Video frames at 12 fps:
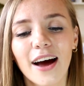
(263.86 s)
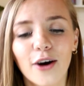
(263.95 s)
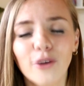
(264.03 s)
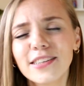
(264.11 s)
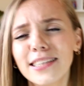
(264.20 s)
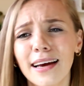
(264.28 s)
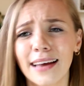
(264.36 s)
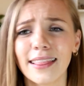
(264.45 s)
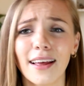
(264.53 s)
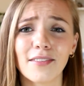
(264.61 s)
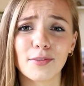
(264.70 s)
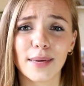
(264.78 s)
Obviously I
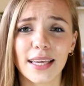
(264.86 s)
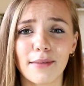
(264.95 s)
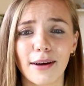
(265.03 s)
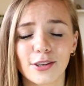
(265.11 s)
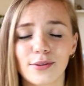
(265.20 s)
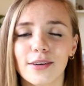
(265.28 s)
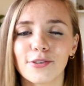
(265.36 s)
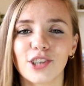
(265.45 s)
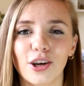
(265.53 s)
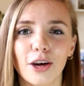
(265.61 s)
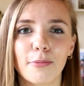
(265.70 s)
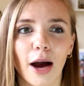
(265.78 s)
loved Mickey Mouse when I was
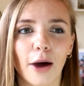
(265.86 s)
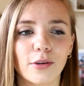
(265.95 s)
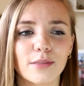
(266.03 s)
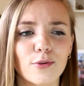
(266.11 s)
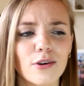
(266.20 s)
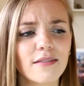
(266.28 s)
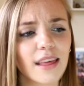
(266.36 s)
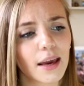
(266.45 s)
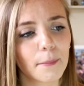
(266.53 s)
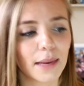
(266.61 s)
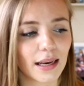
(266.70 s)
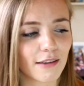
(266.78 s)
younger, but I was more of like a
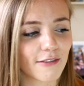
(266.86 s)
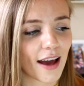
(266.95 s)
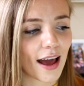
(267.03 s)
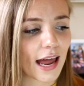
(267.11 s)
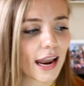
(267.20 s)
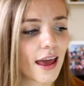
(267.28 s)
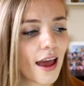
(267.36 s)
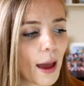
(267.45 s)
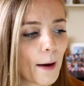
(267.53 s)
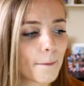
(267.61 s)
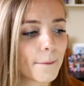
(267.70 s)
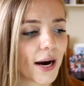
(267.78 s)
Minnie fan.
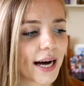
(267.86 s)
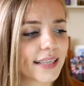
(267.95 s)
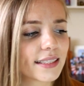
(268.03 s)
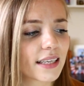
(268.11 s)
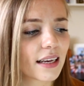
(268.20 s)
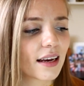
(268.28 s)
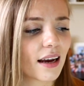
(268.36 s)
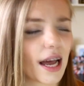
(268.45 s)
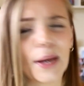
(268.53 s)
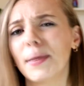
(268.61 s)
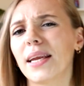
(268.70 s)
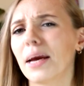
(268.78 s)
But
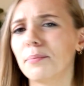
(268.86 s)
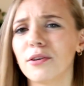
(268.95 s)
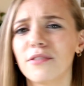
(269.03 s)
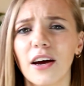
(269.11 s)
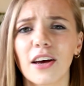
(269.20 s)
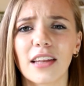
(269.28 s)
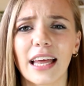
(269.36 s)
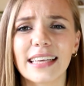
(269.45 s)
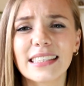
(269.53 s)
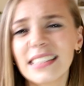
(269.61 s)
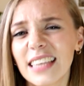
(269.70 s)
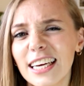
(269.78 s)
I mean, I preferred like
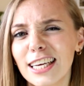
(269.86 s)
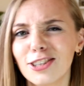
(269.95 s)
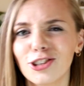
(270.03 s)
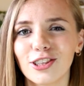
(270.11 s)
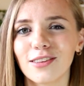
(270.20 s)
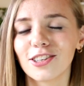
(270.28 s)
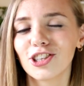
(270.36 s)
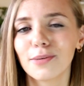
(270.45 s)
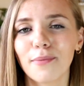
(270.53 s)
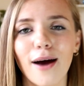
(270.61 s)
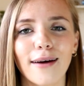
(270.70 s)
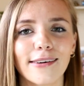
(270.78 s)
Stitch and the
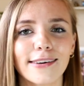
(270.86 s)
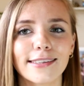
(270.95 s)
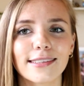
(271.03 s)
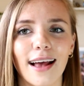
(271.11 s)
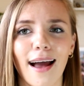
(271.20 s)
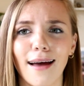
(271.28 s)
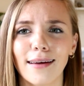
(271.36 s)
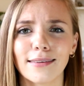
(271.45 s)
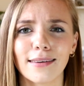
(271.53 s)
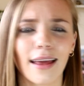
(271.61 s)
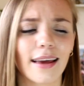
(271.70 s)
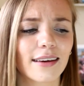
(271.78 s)
Chipmunks
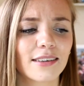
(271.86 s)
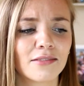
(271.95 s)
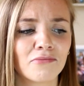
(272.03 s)
and like,